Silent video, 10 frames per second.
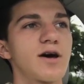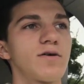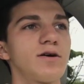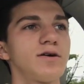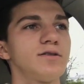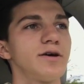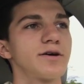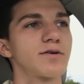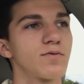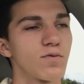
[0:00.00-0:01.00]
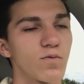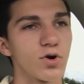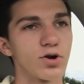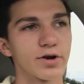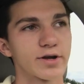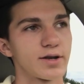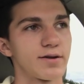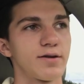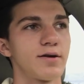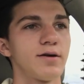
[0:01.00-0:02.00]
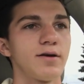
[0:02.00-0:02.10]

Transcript: Now I like work and